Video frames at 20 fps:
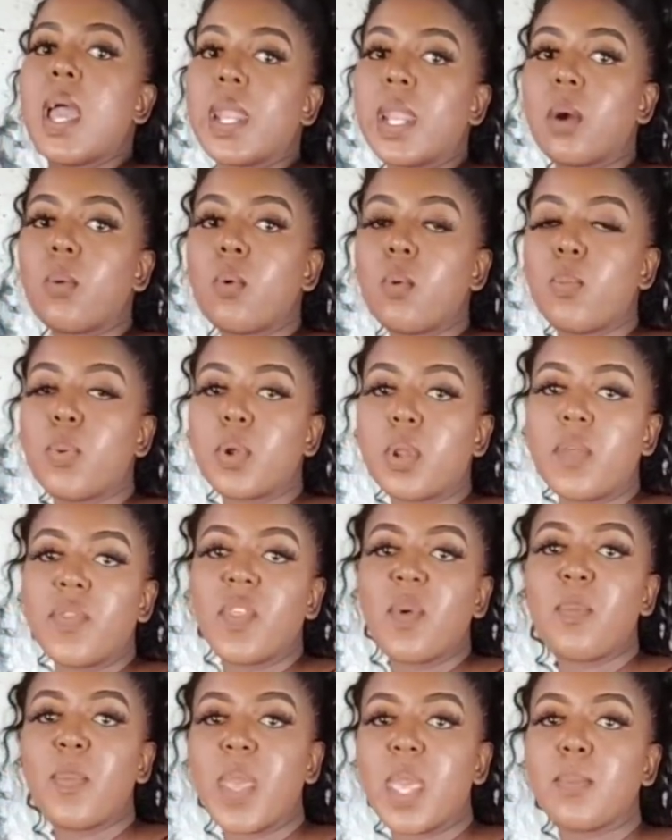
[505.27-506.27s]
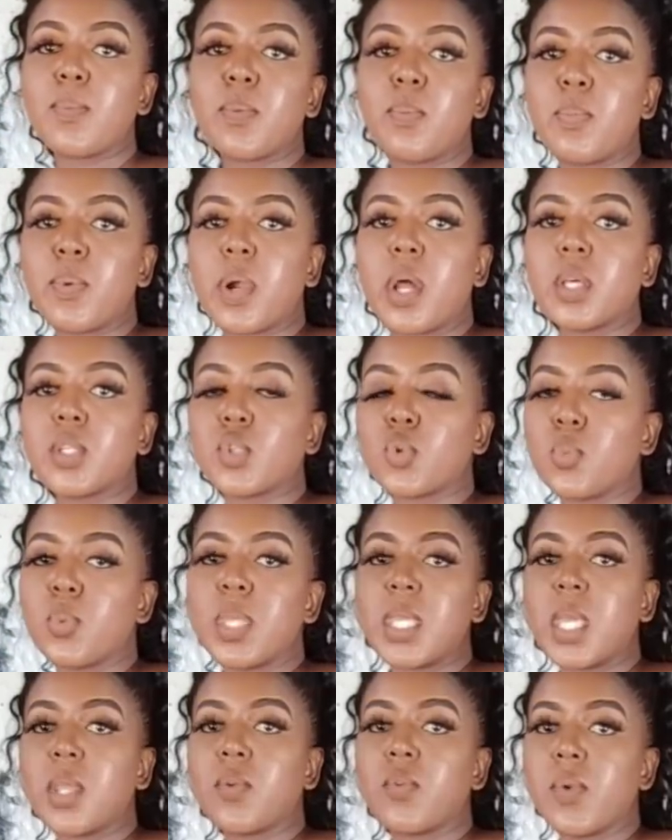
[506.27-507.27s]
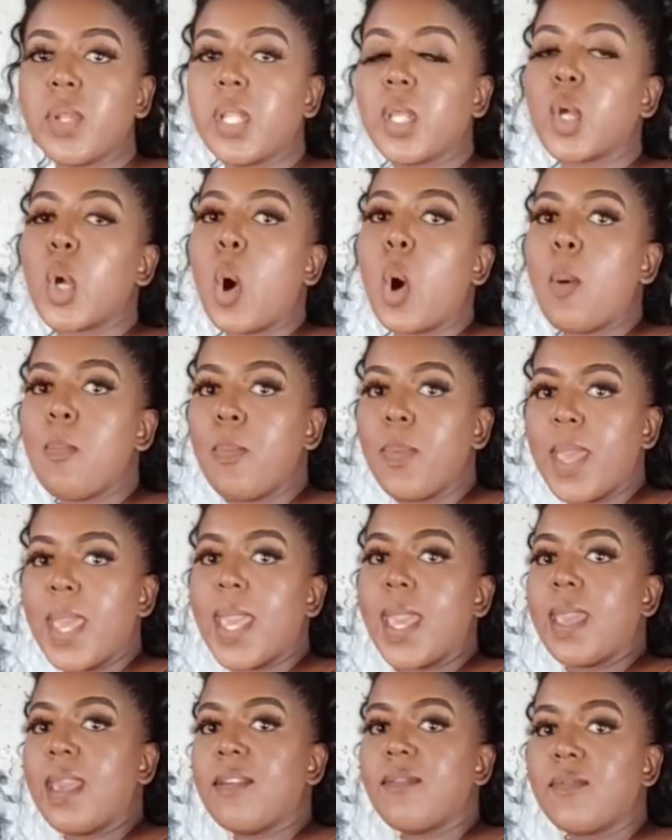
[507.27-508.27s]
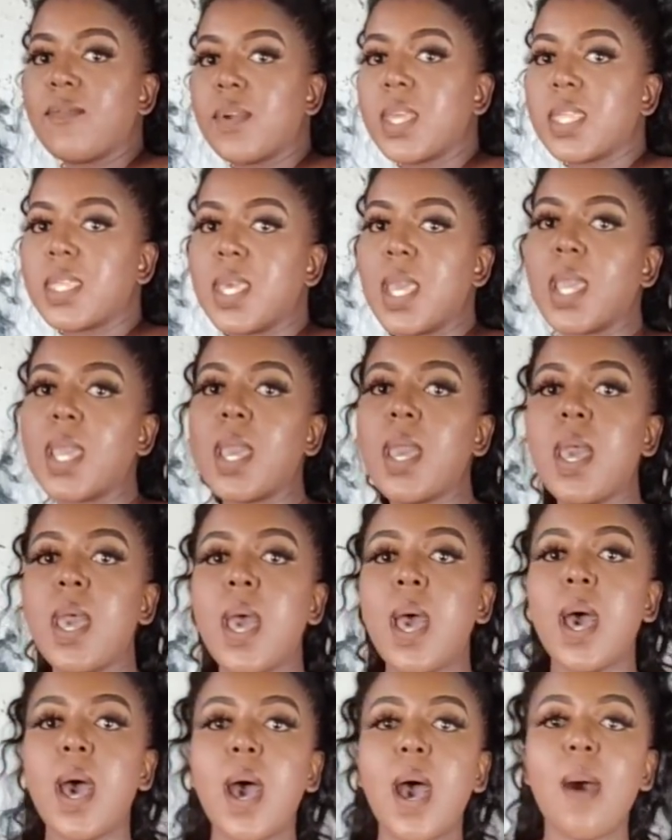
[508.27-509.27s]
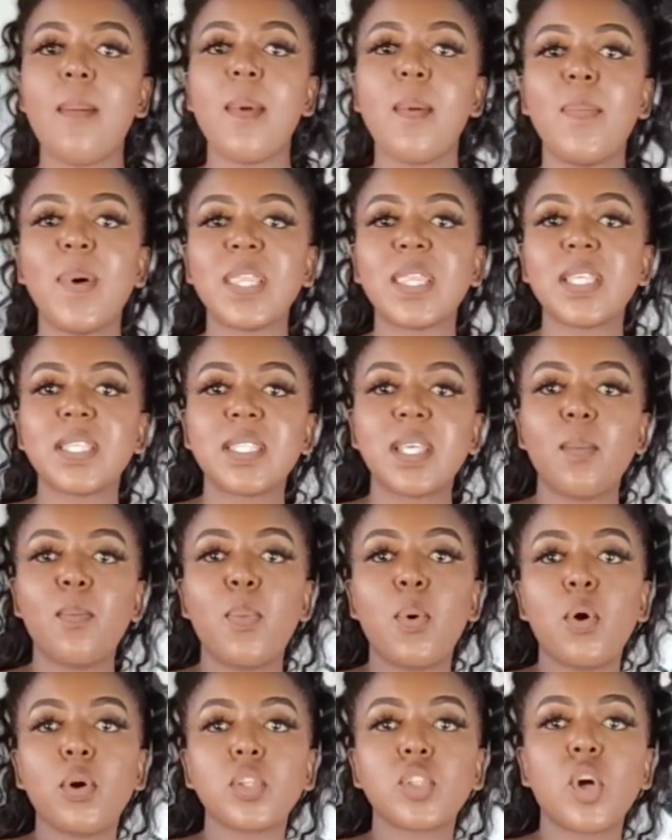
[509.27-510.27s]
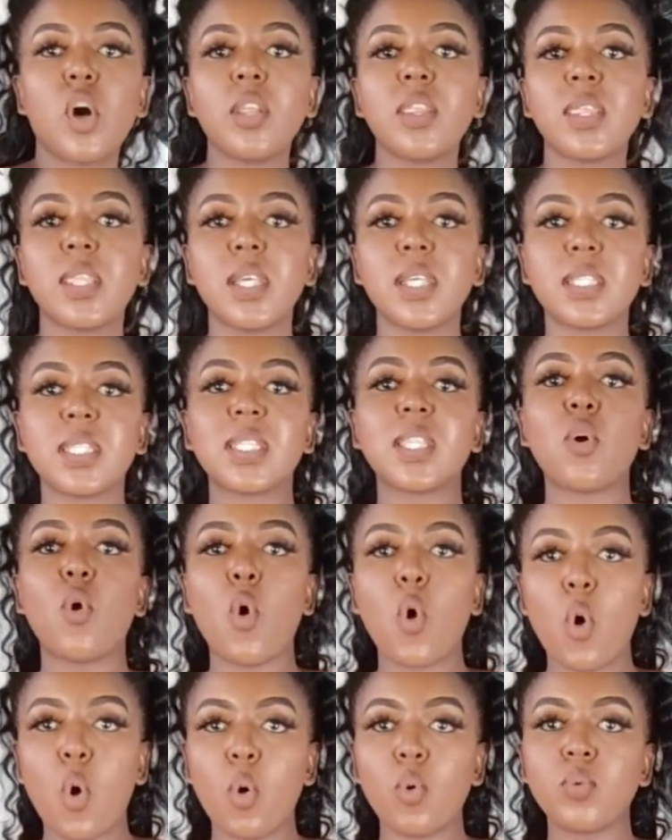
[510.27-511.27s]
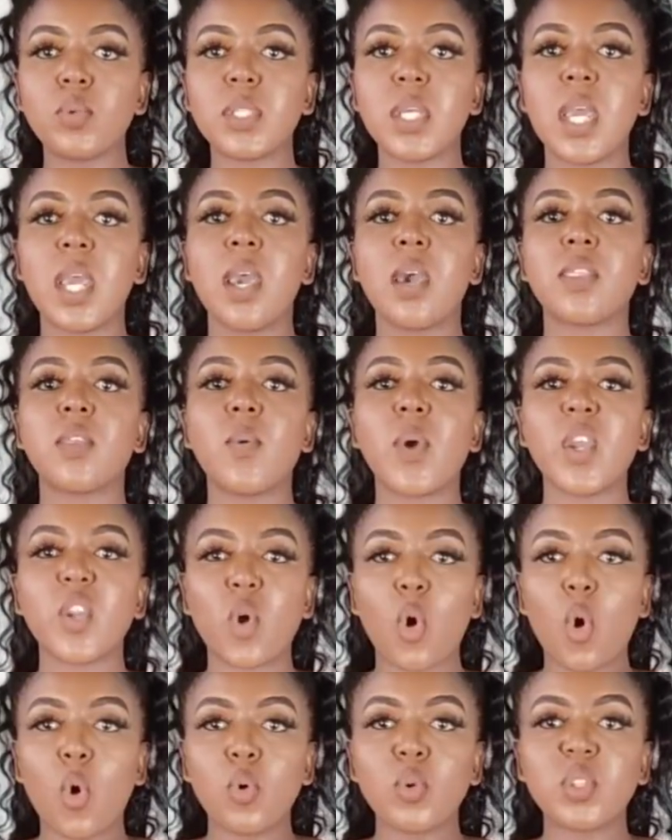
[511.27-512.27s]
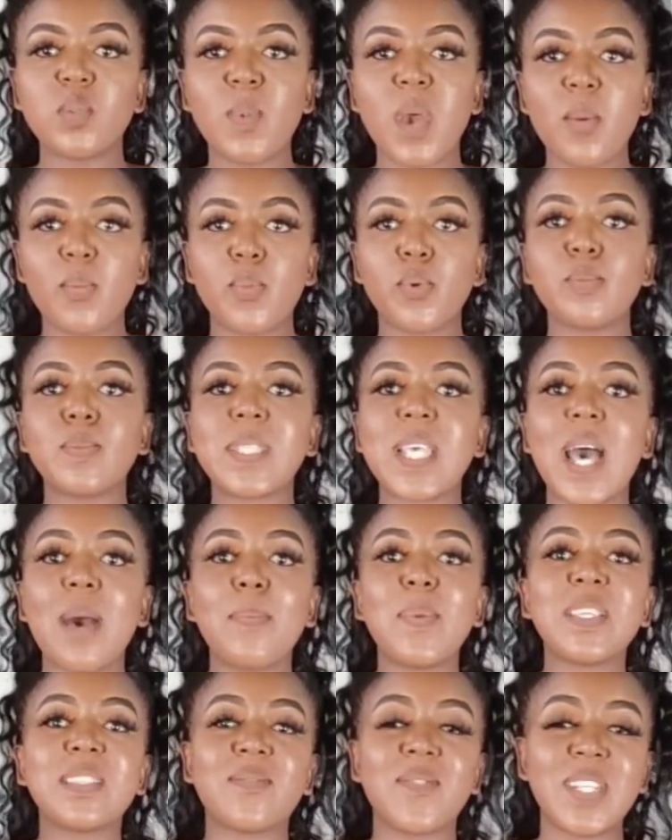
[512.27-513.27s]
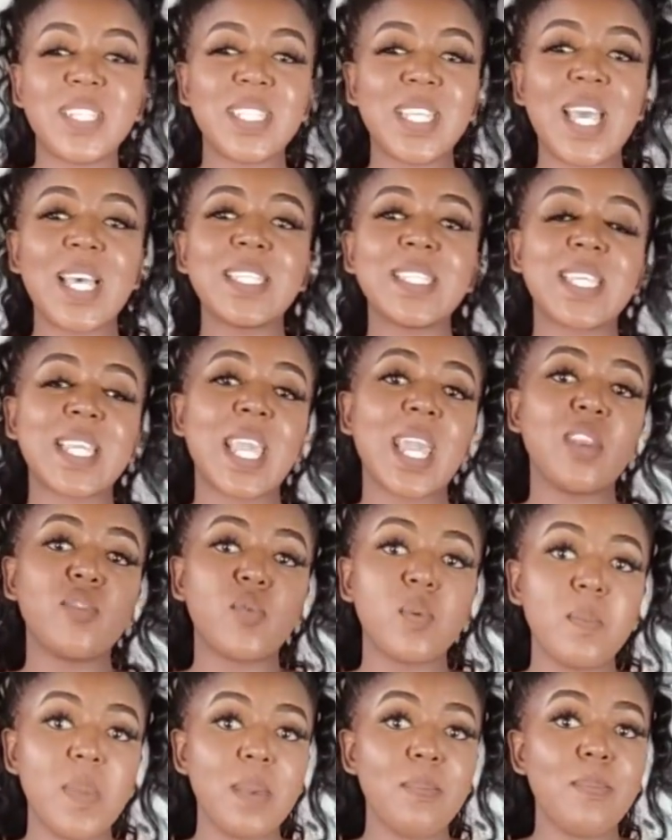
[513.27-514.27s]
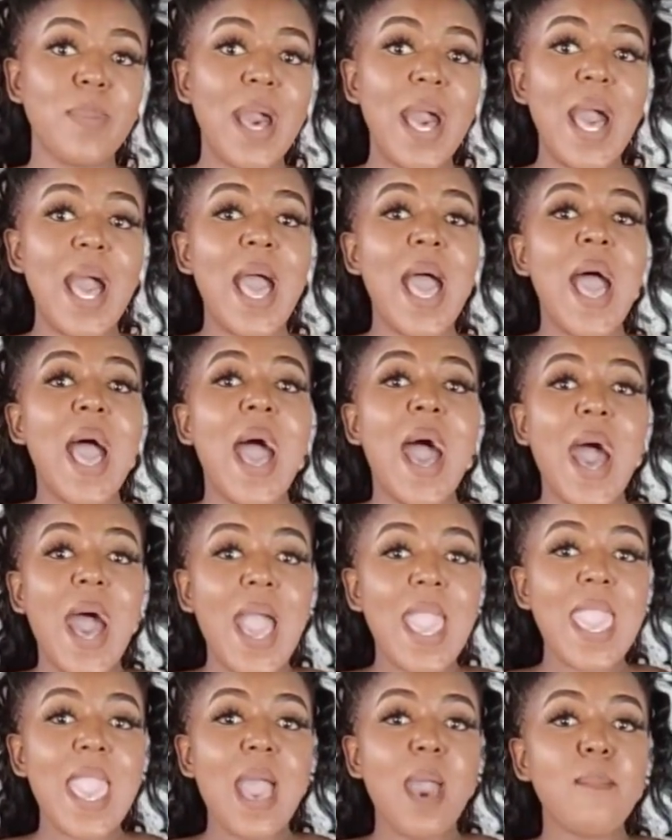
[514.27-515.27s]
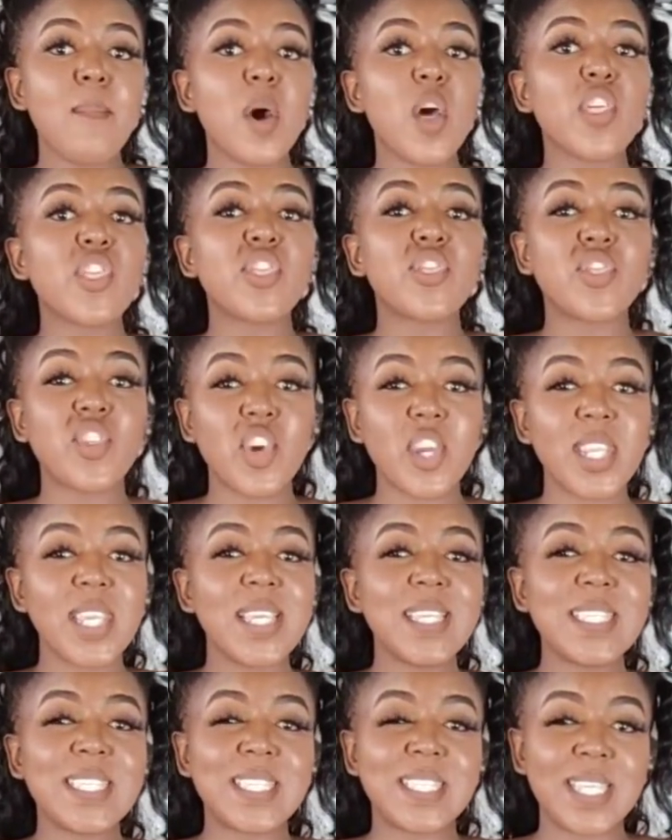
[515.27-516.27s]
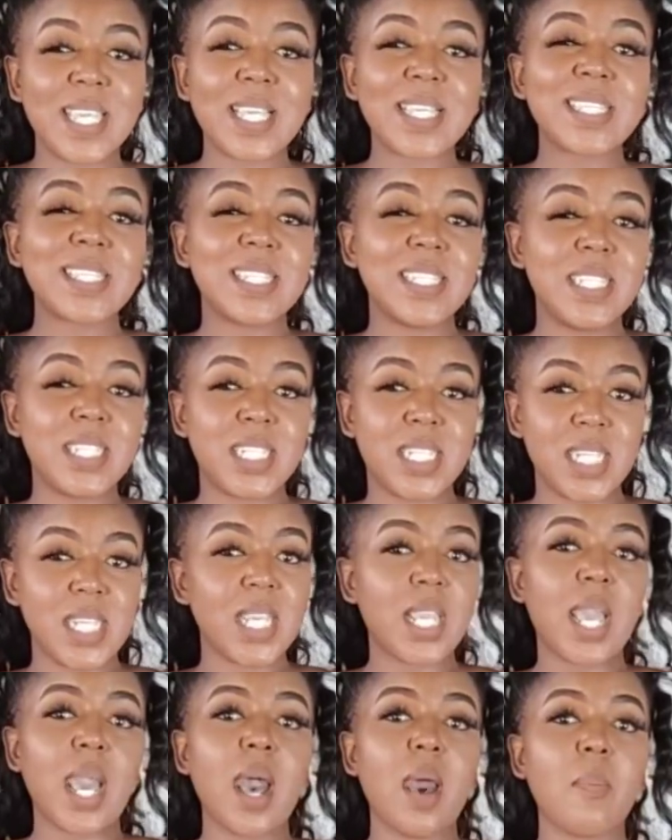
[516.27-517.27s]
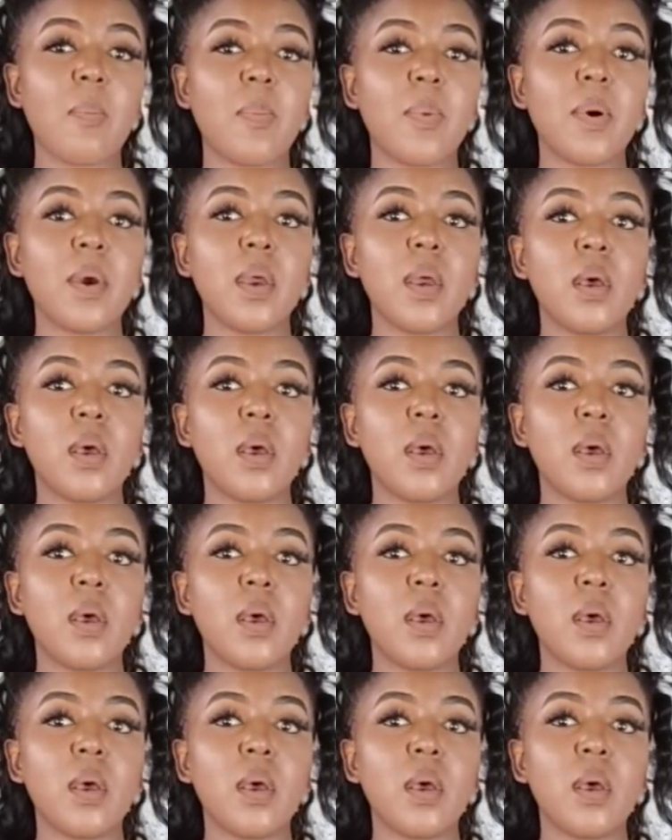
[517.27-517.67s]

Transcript: And I will put on the pep bra so we can really compare everything. Um, but the support on this, the hold, the way it holds my boobs up is fantastic. And remember, I am a 36G cup.